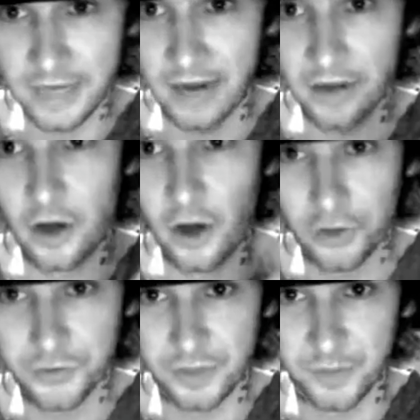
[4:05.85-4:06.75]
that,
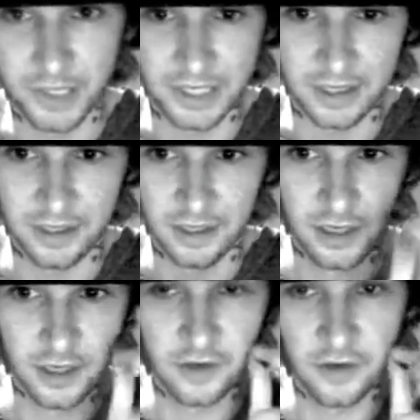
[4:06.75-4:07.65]
alternate picking.
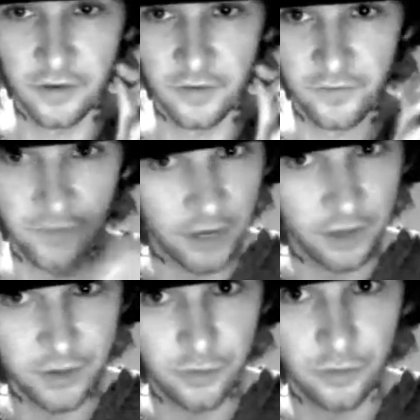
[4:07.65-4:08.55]

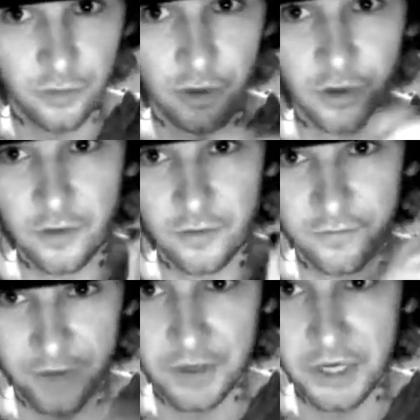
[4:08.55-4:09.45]
Very cool,
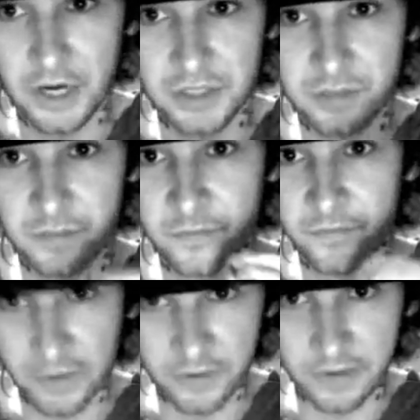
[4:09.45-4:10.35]
very awesome,
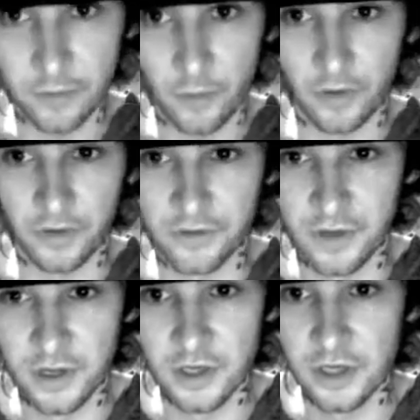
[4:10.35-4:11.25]
very important.
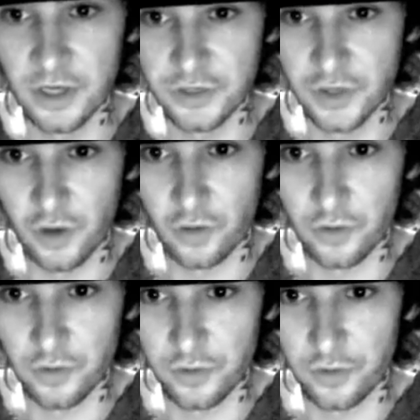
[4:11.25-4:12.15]
So,
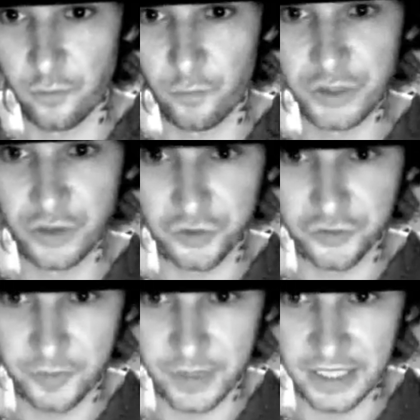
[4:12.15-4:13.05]
when you're
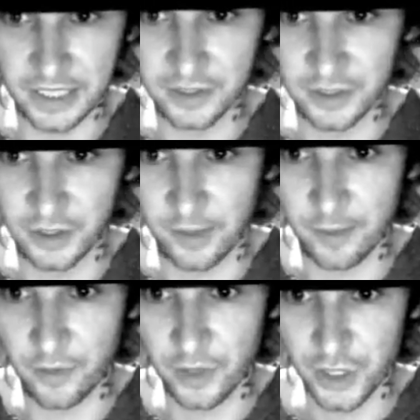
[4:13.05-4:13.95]
alternate picking, remember,